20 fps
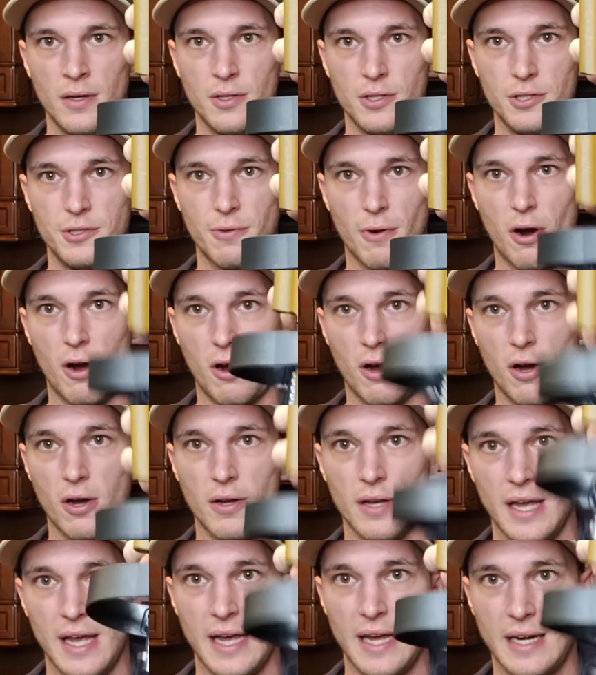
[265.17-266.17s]
draw,
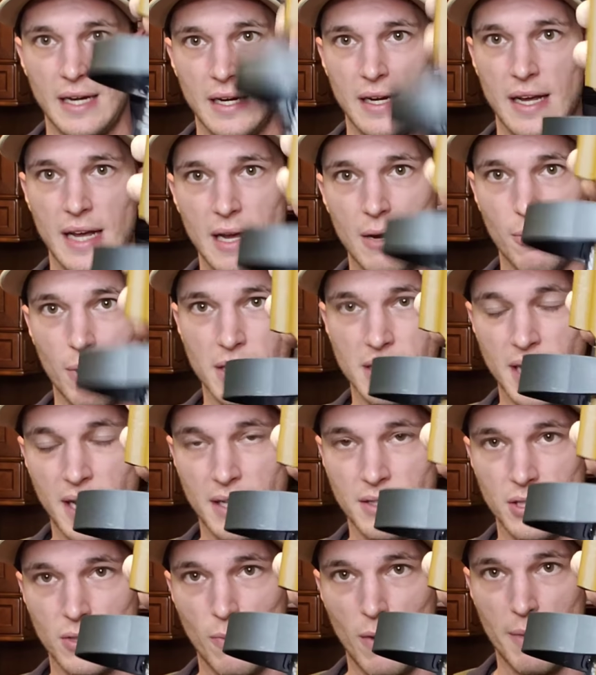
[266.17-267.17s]
and it
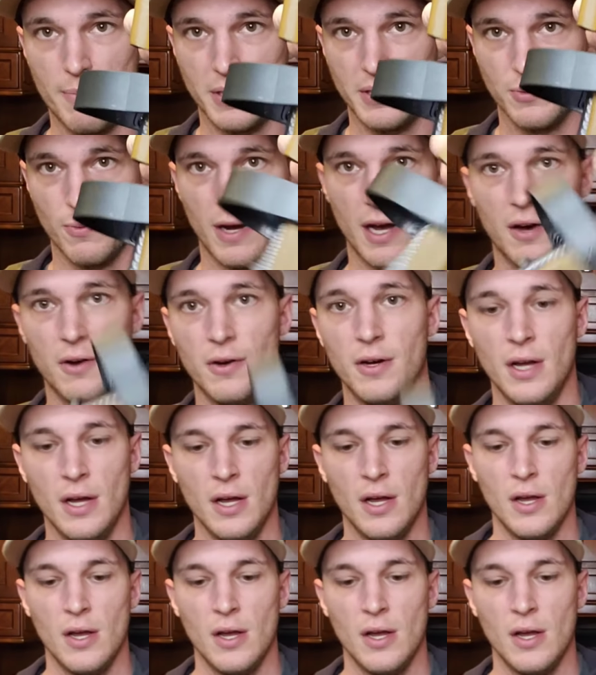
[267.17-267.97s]
retains the weapon as well.